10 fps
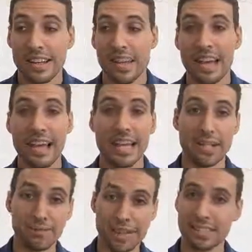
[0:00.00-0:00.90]
and
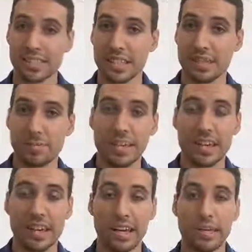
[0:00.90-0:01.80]
investing
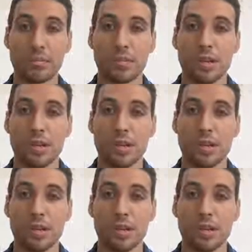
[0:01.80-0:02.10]
became